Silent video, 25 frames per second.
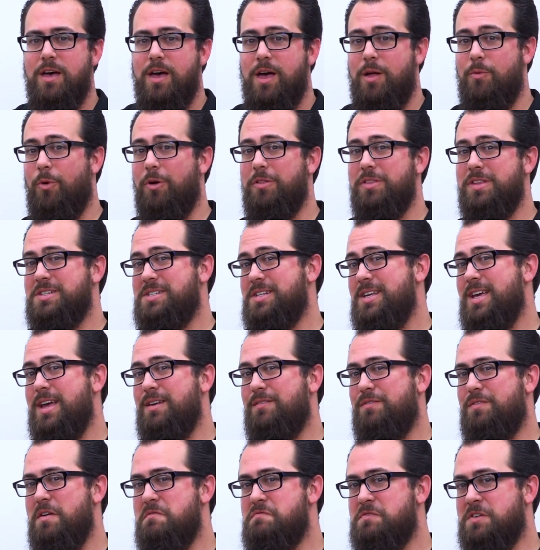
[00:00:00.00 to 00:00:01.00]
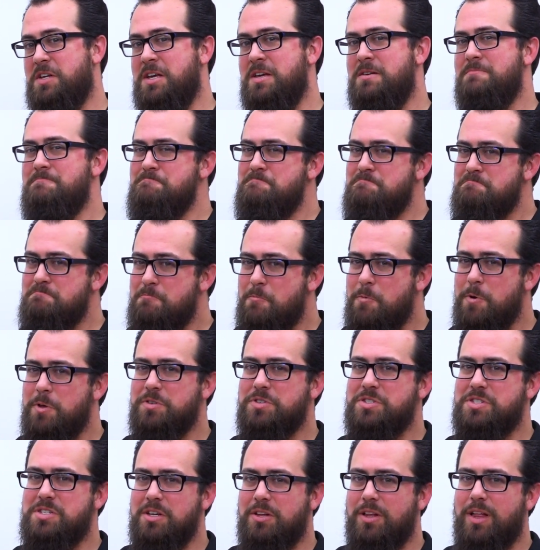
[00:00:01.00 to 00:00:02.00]
and while the D850 will
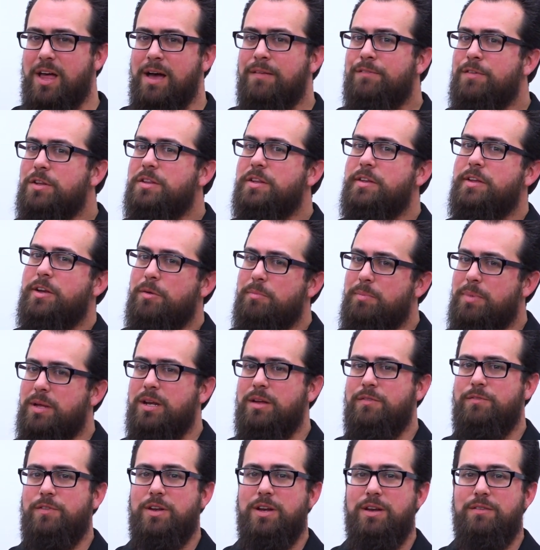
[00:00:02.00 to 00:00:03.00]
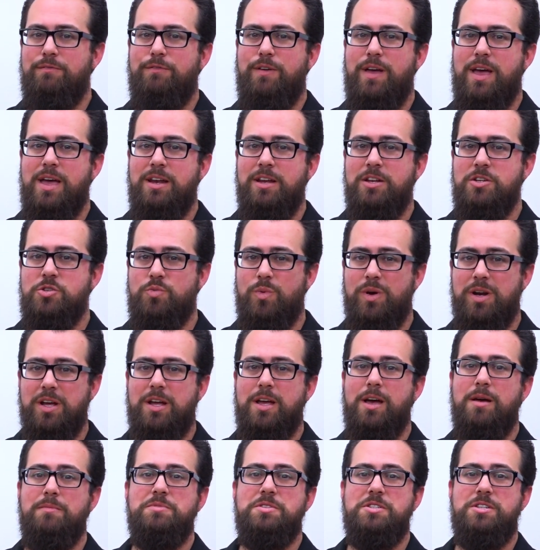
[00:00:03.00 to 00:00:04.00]
still have a little bit of an advantage when it
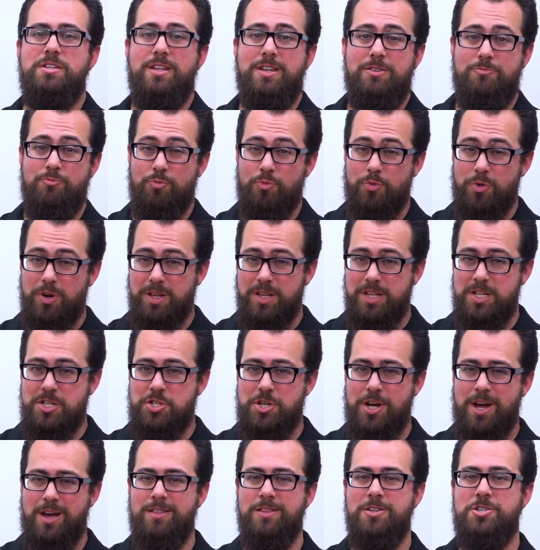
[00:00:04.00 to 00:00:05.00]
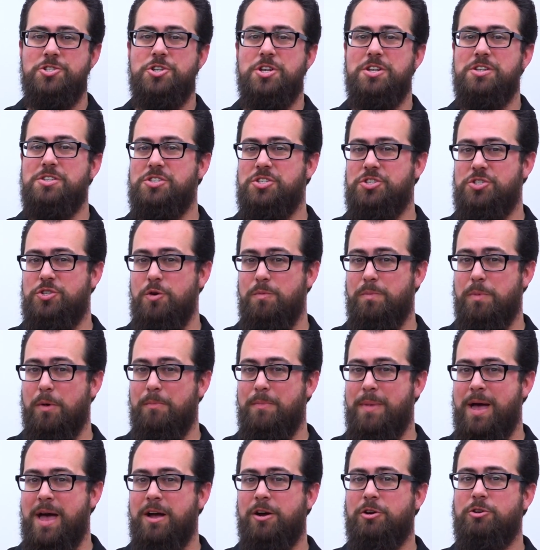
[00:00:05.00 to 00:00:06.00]
comes to really challenging super
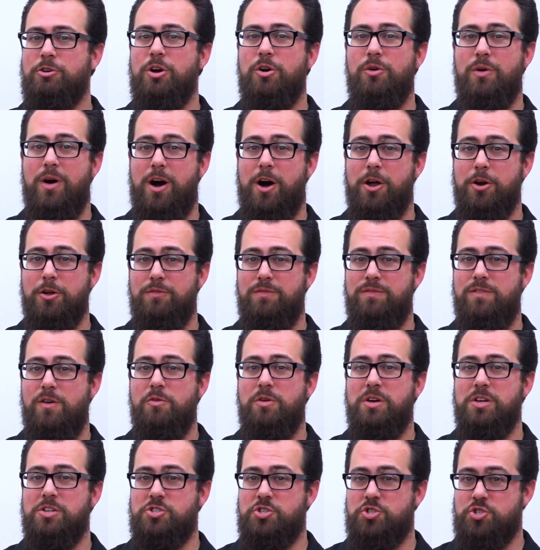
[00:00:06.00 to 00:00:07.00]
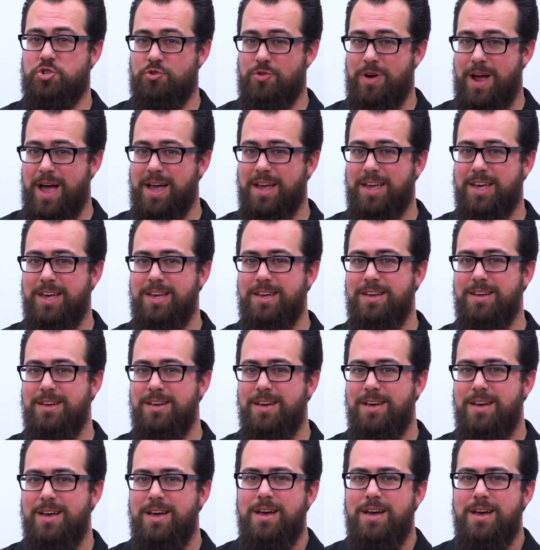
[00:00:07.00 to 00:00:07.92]
macro autofocus tracking,